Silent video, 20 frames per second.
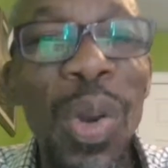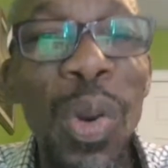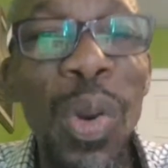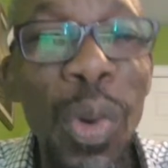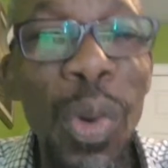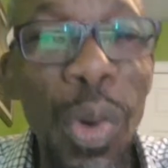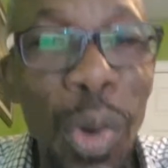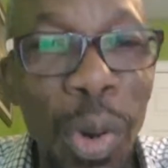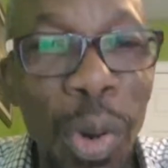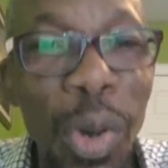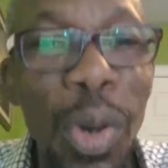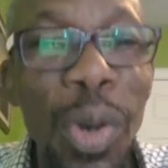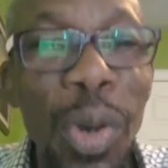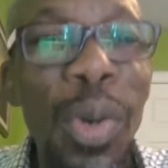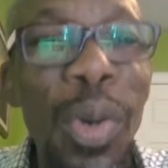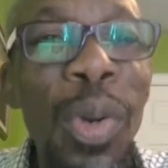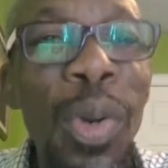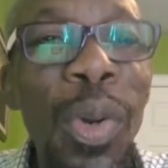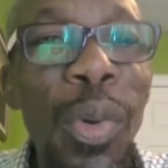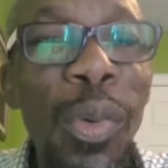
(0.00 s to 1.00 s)

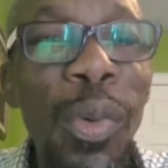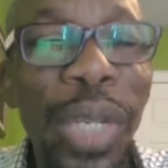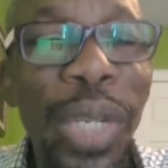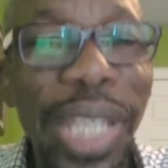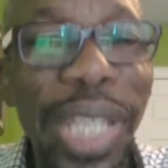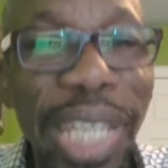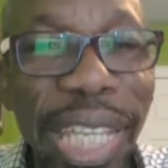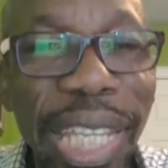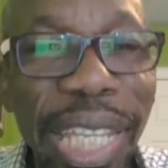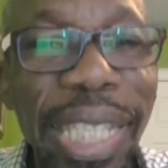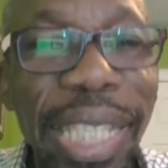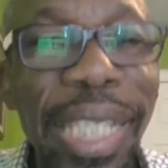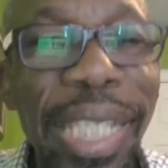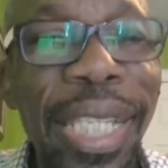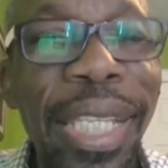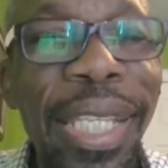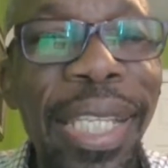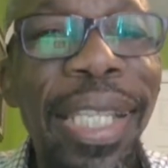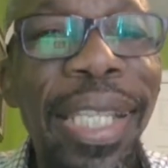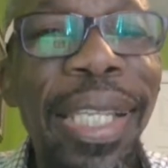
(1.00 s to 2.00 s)
Who will
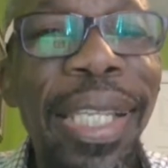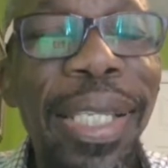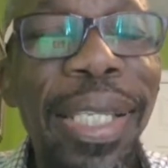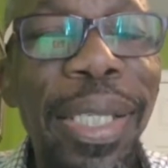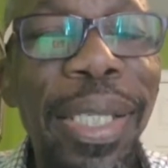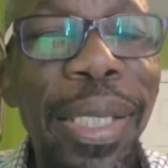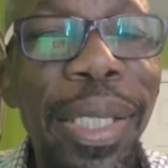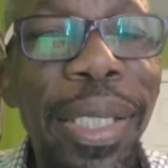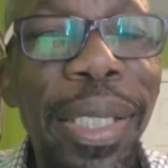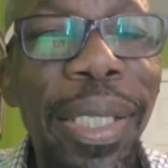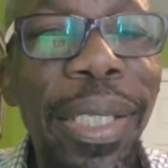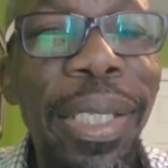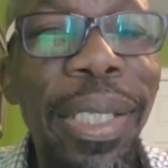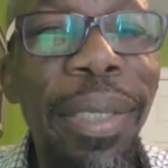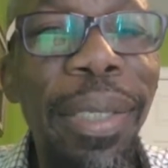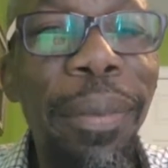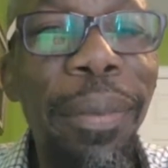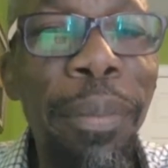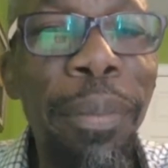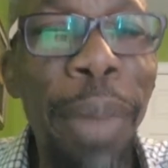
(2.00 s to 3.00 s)

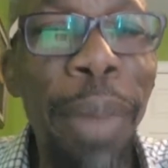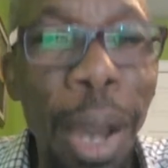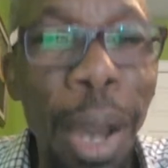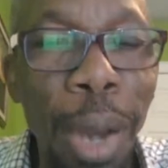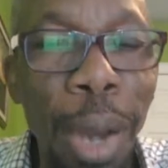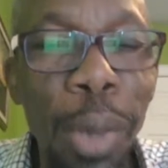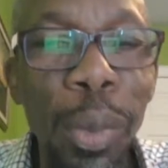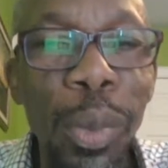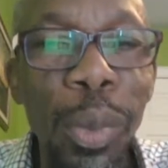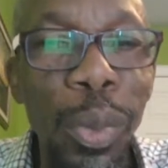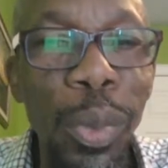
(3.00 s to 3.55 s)
bow